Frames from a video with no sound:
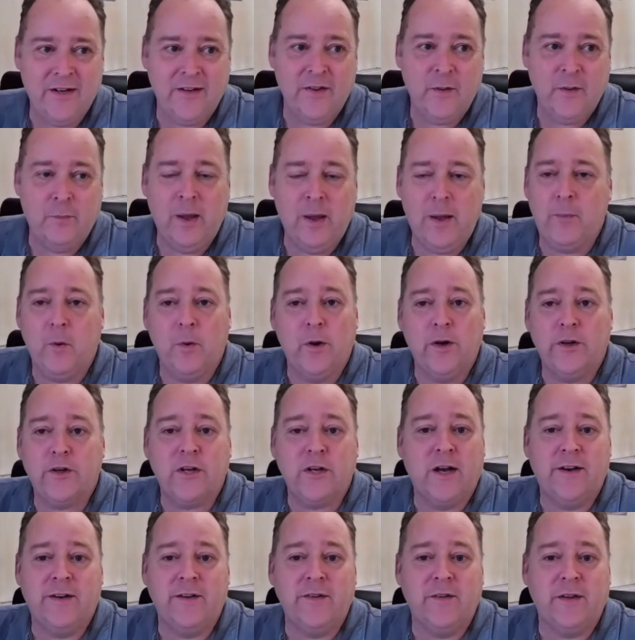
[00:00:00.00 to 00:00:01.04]
The, the
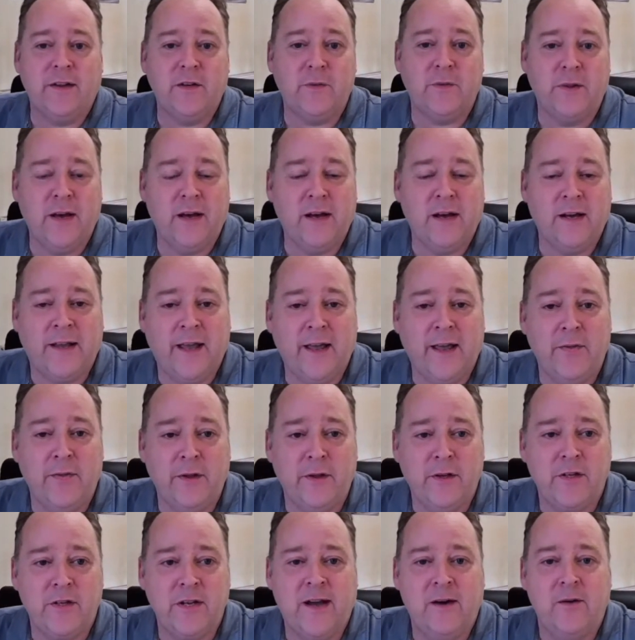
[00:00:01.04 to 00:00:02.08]
paperwork side and things for that,
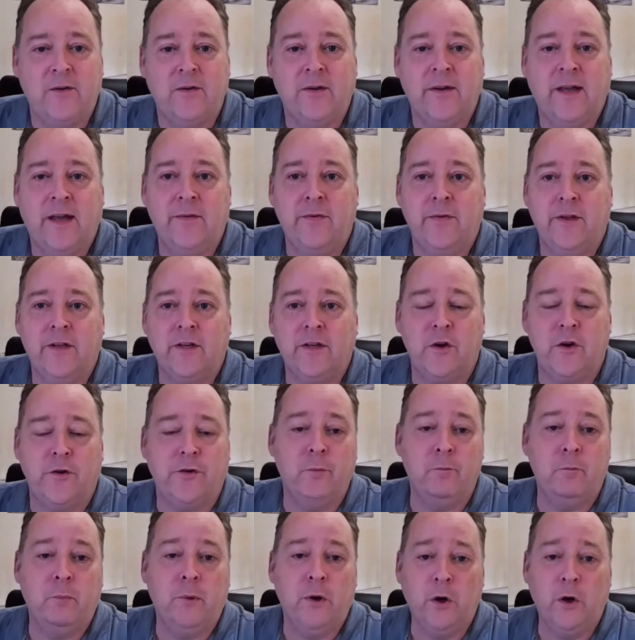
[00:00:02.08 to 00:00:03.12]
and getting things out and getting
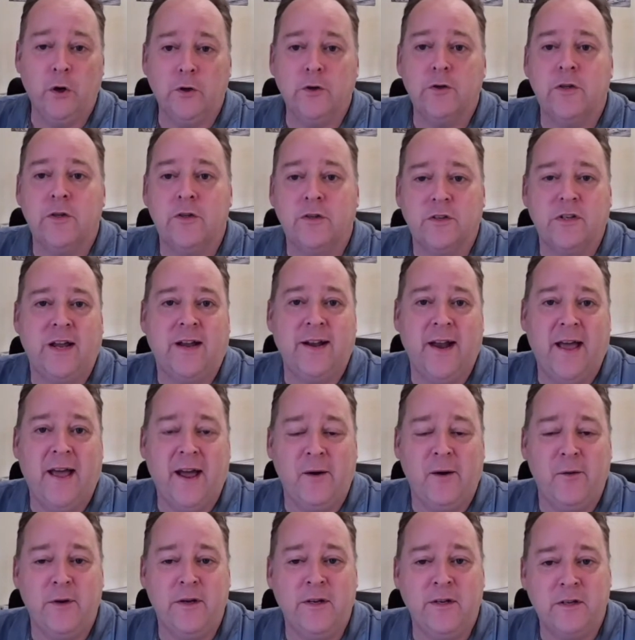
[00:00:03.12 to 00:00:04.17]
things onto boats and
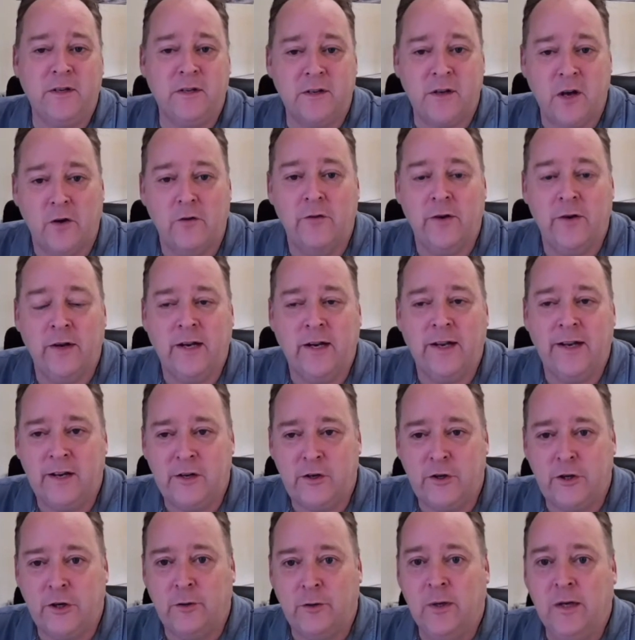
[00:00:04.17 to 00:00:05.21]
sent out, is not
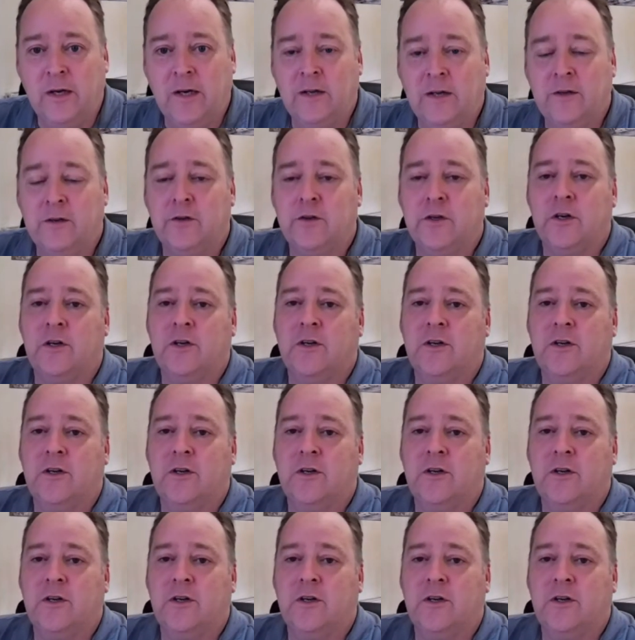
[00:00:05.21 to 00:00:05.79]
really an issue.